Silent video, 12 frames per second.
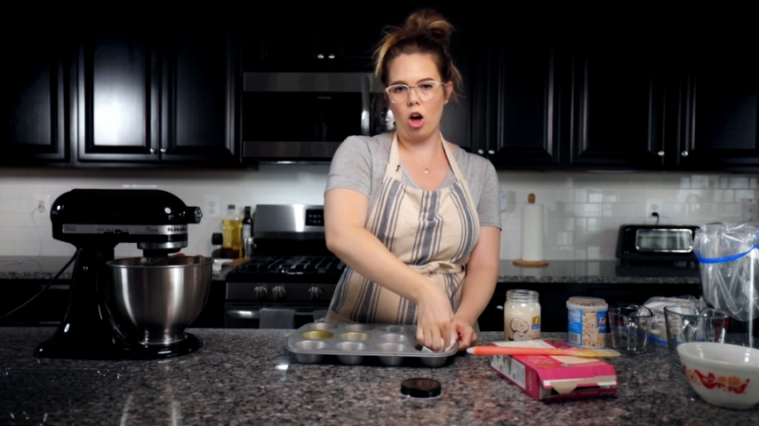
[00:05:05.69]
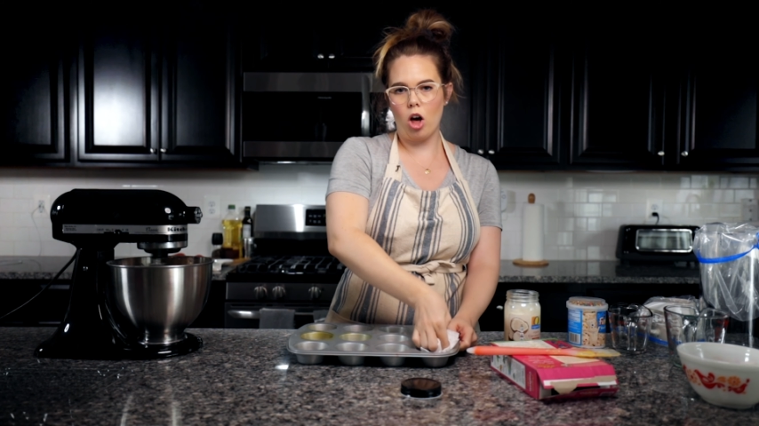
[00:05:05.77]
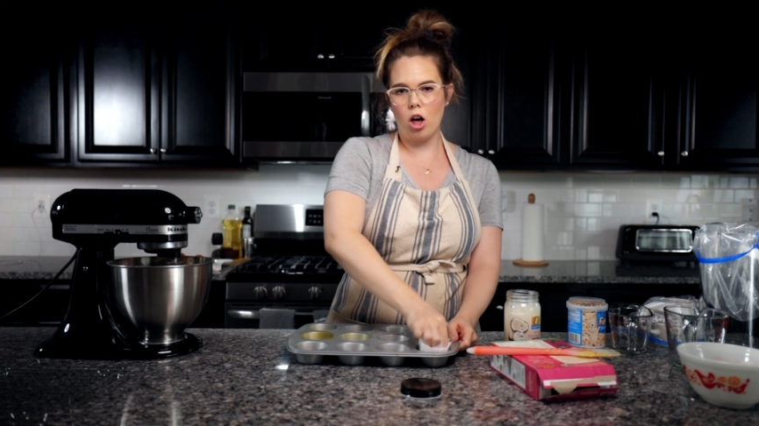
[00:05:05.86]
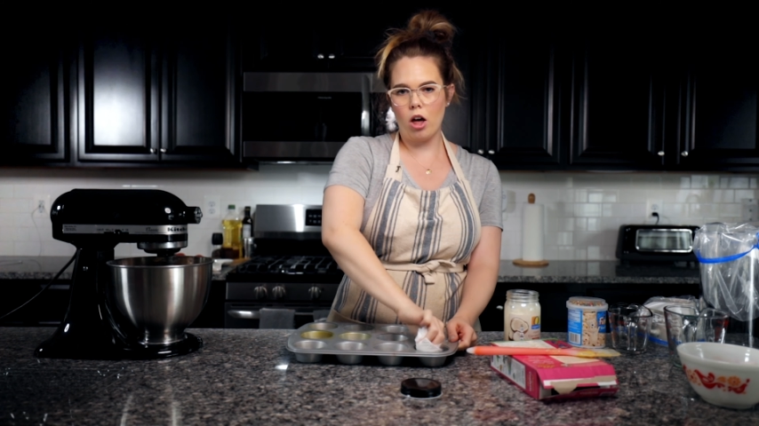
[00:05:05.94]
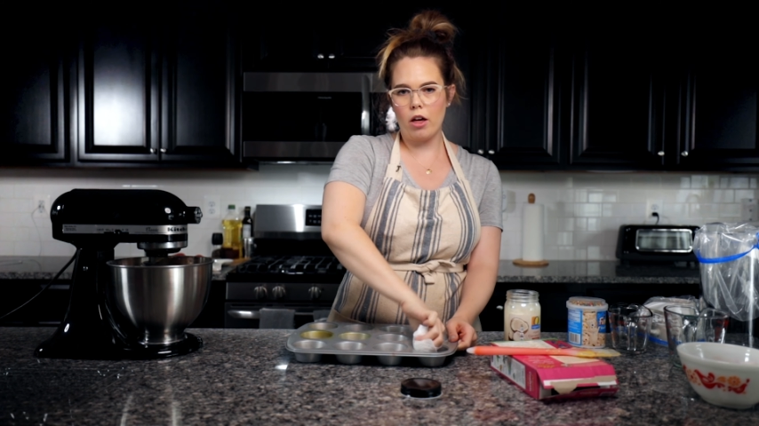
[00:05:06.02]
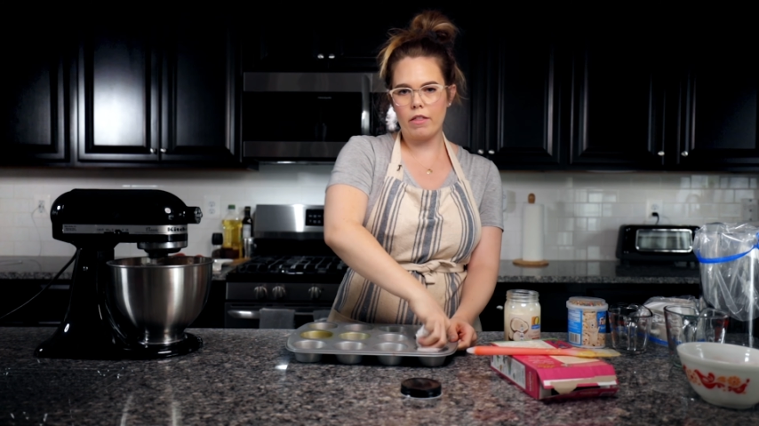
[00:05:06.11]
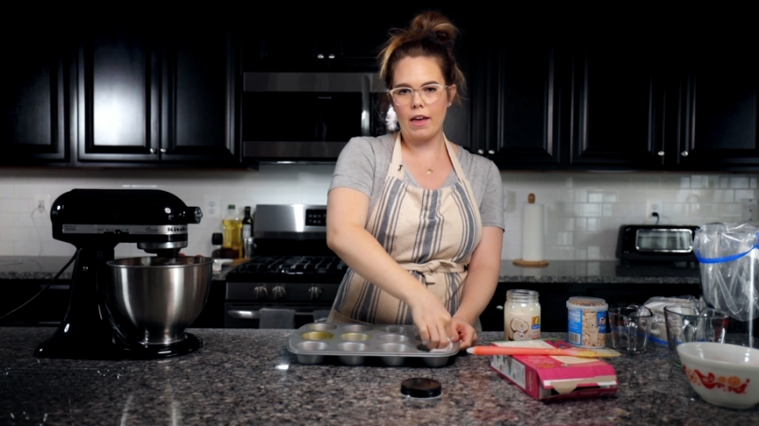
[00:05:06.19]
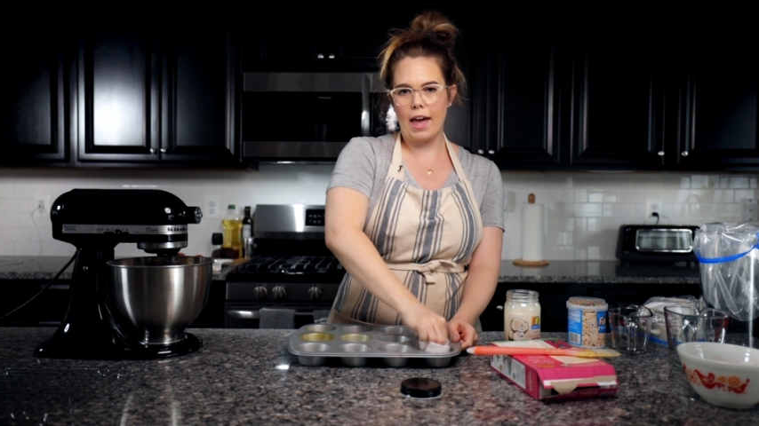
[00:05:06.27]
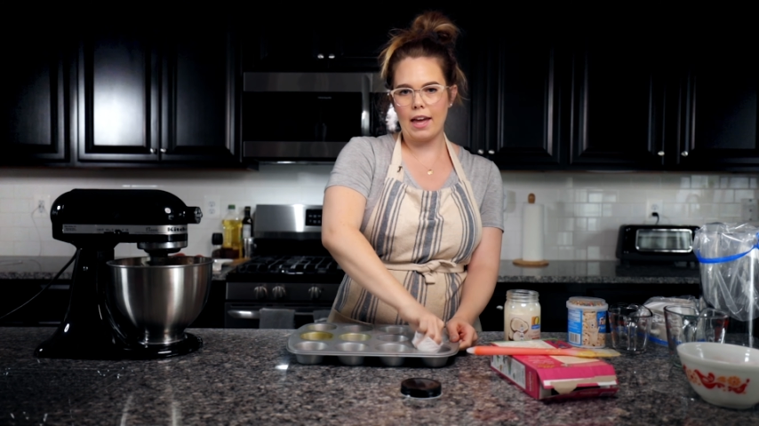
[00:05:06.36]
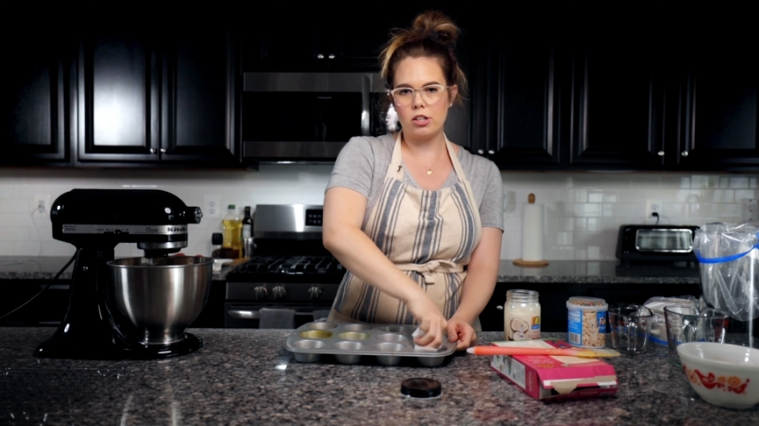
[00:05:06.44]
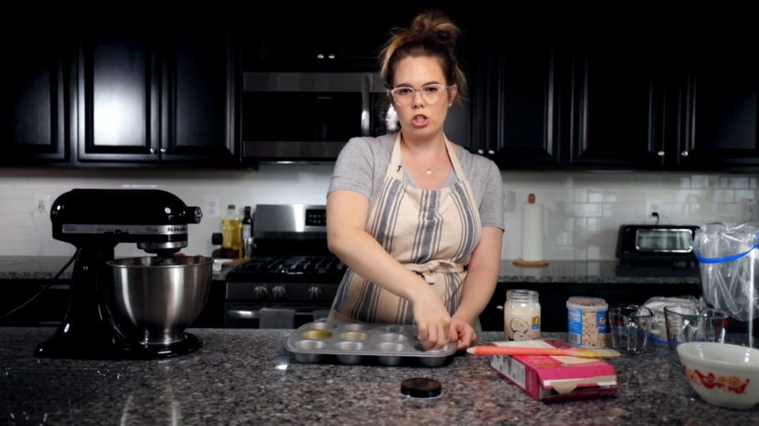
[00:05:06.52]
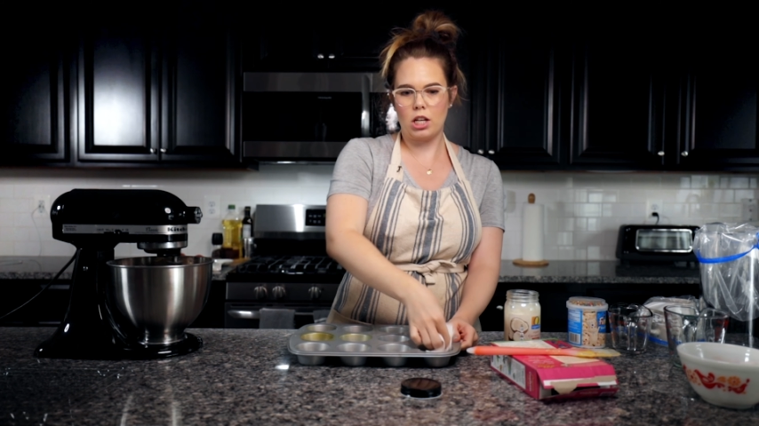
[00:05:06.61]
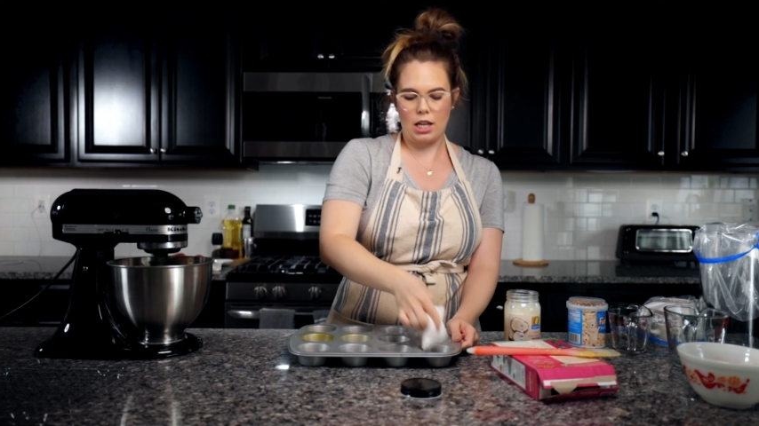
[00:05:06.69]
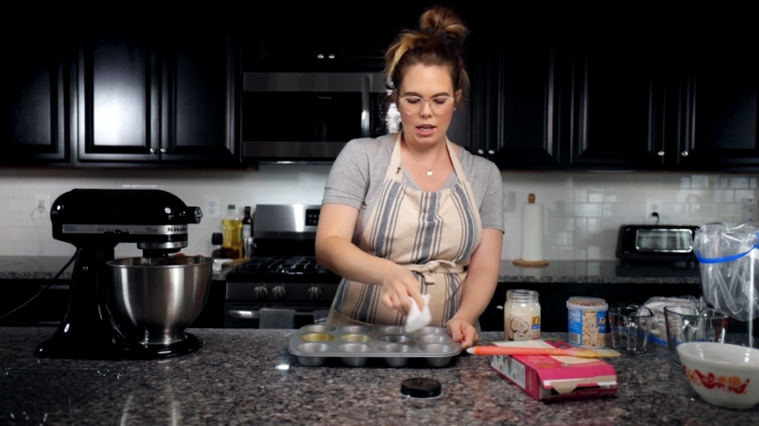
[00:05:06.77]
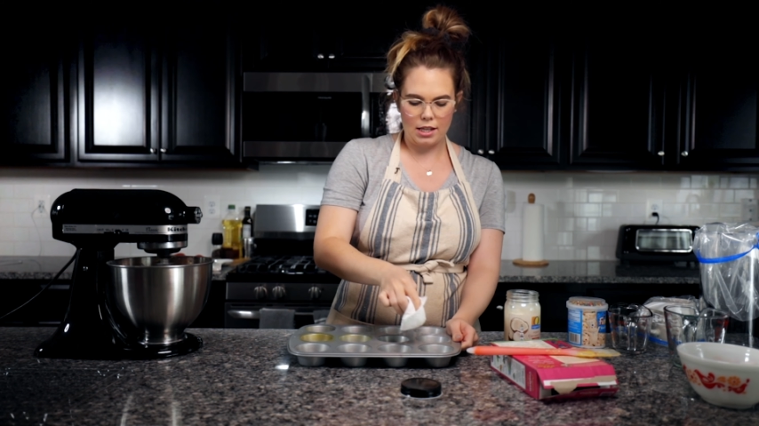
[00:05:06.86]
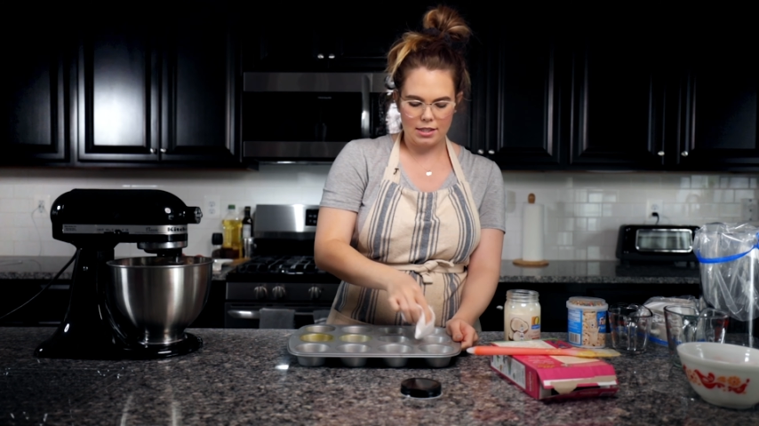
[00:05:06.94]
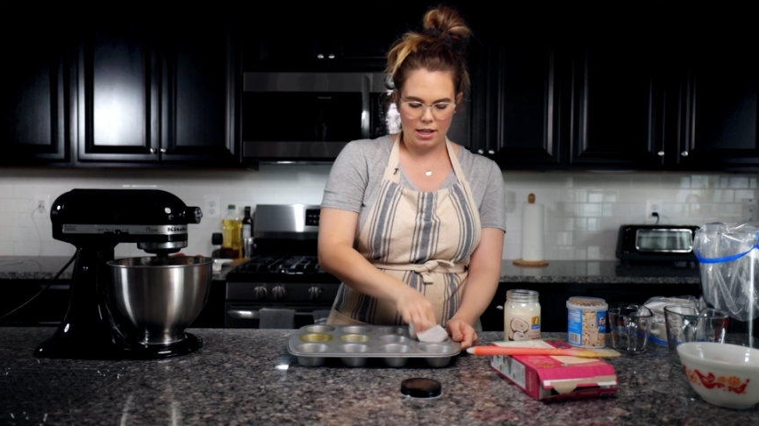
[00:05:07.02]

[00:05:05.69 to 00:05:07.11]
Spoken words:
all the edges